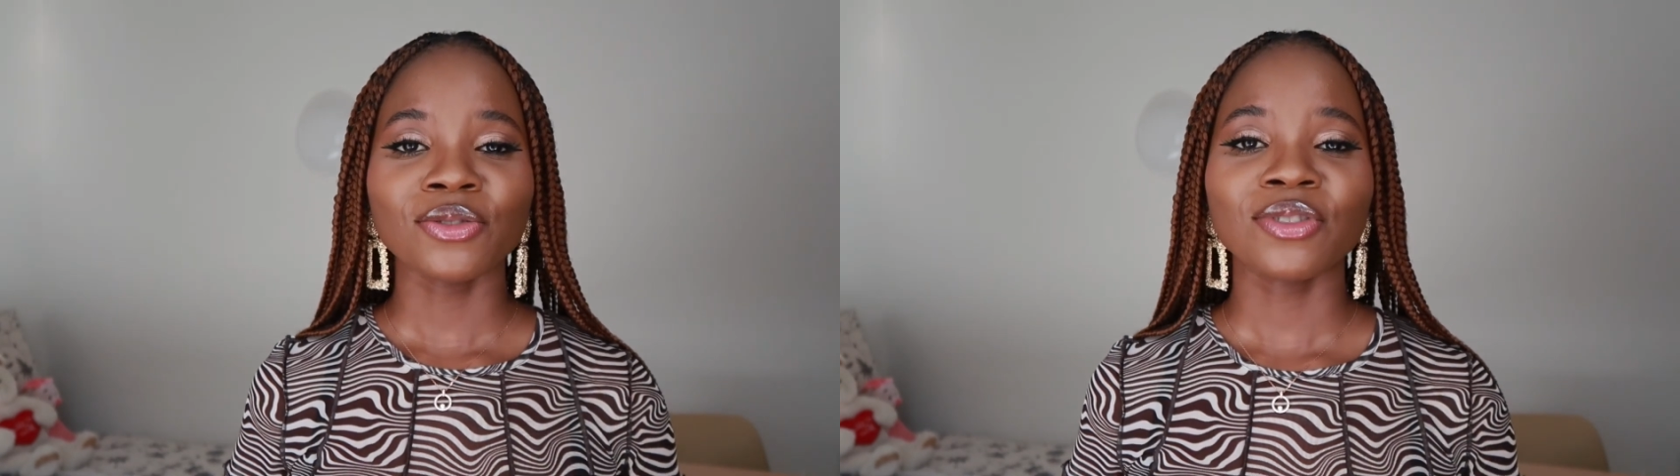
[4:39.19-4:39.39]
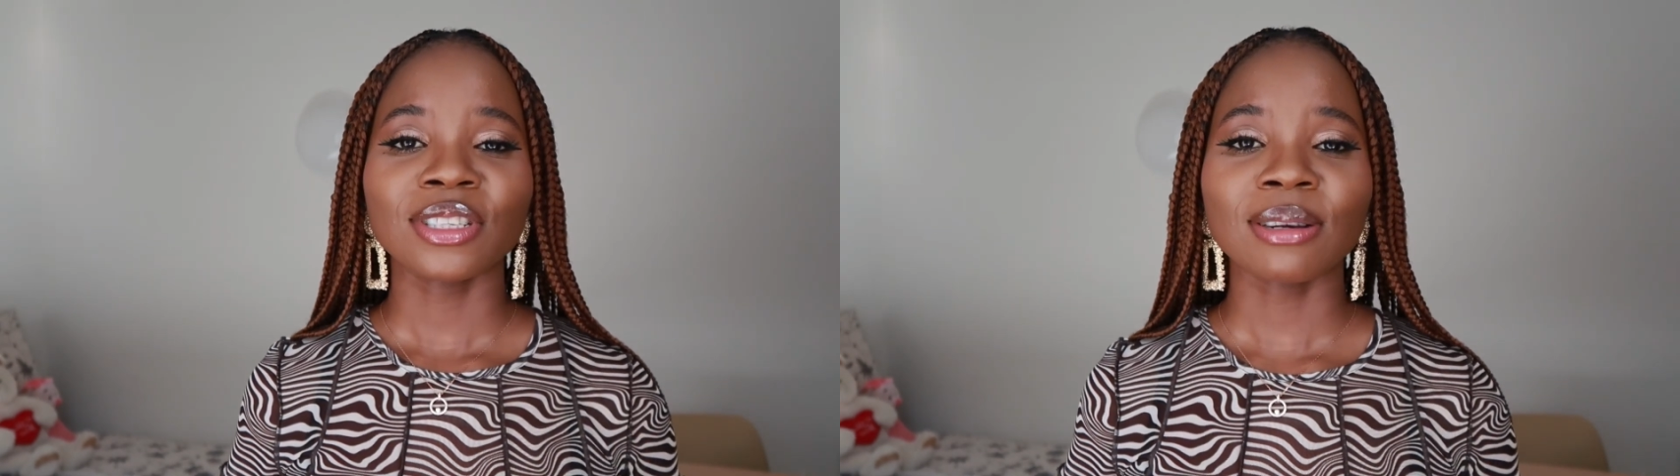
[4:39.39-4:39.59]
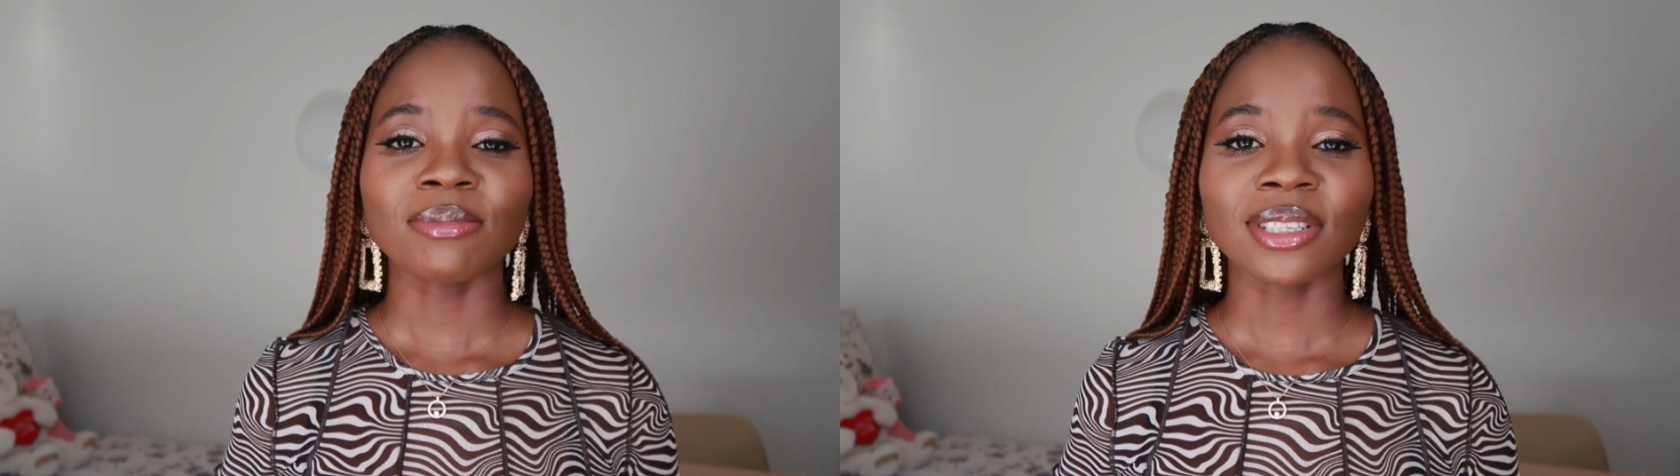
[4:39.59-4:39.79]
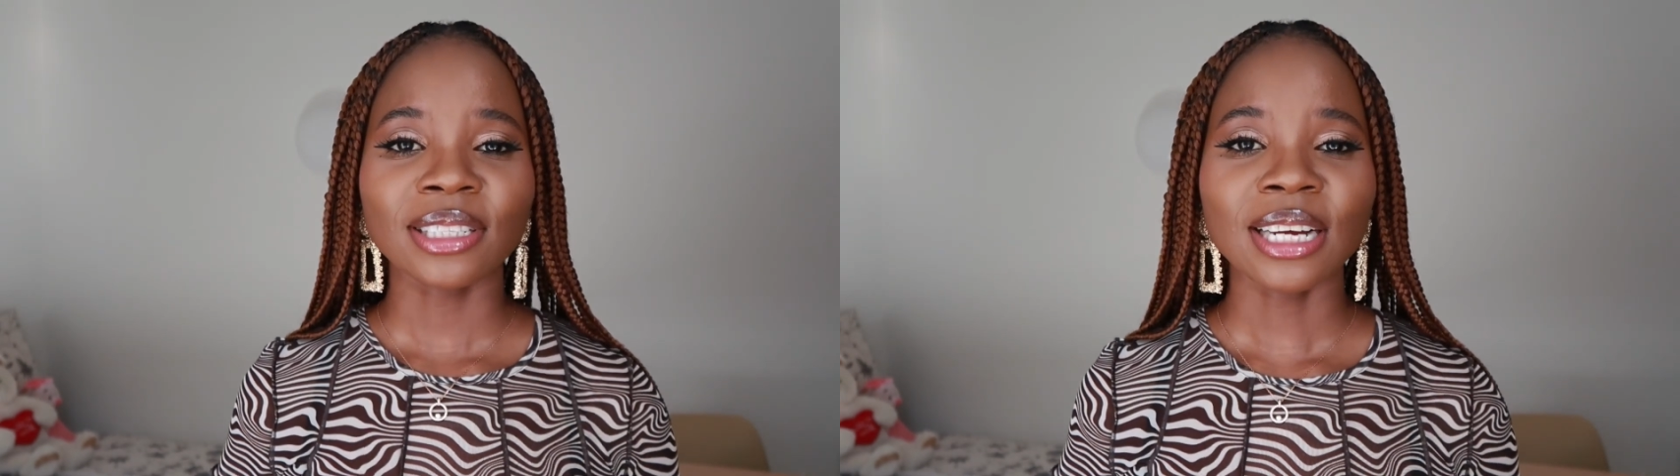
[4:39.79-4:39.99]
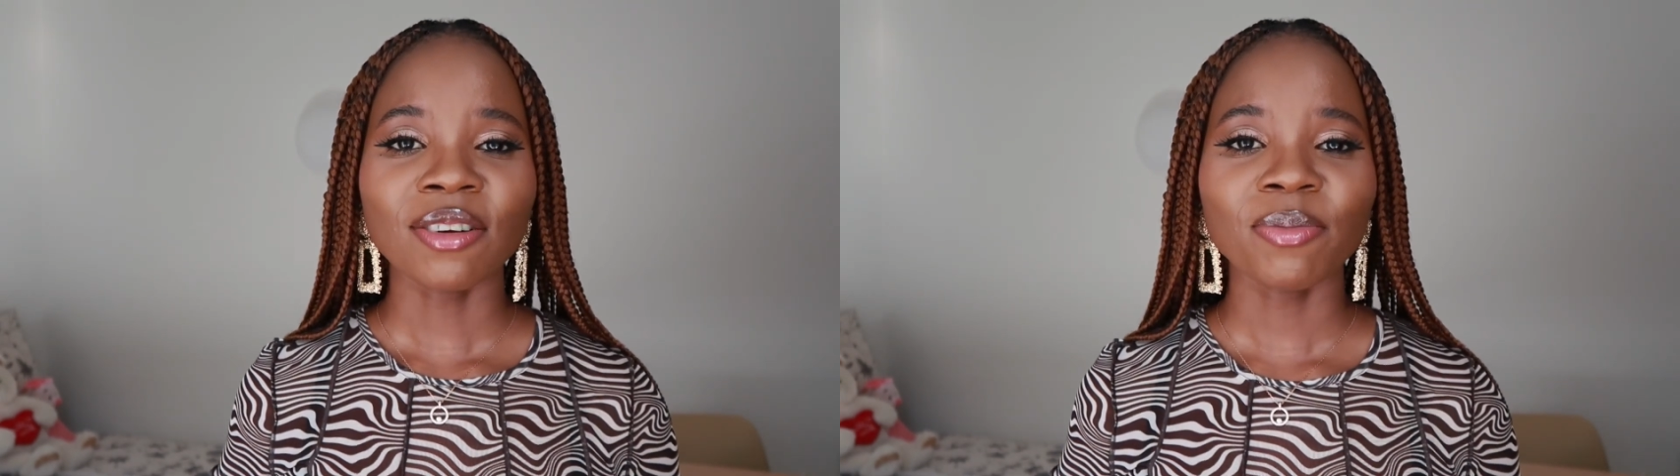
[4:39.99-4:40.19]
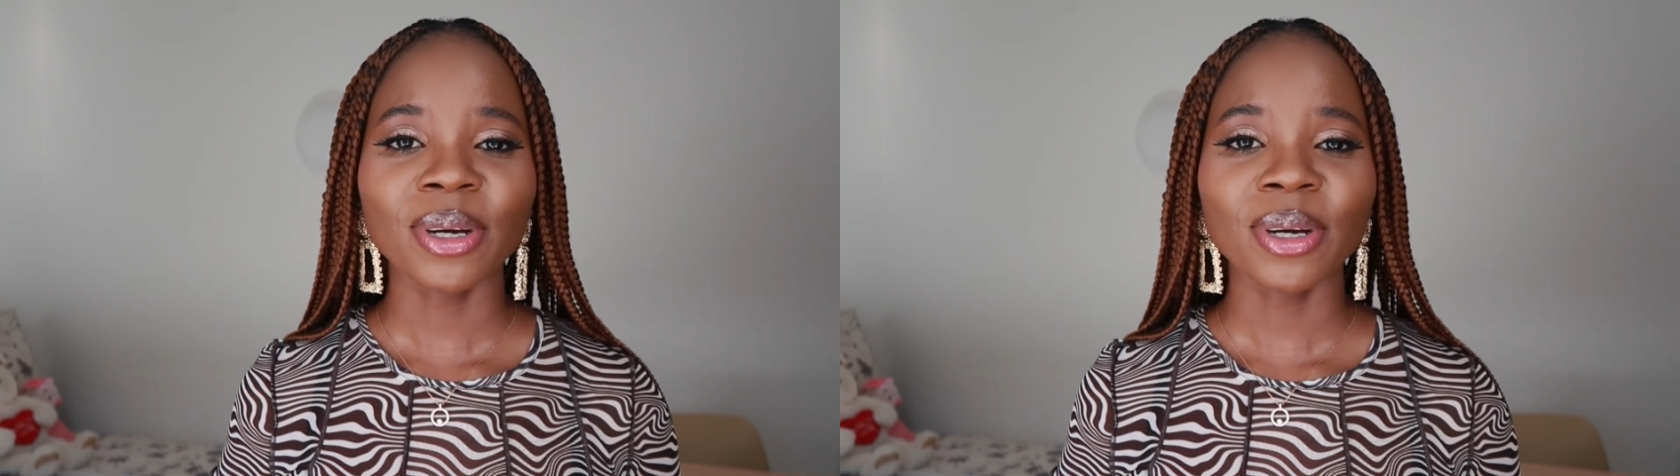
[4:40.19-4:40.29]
do some stuff,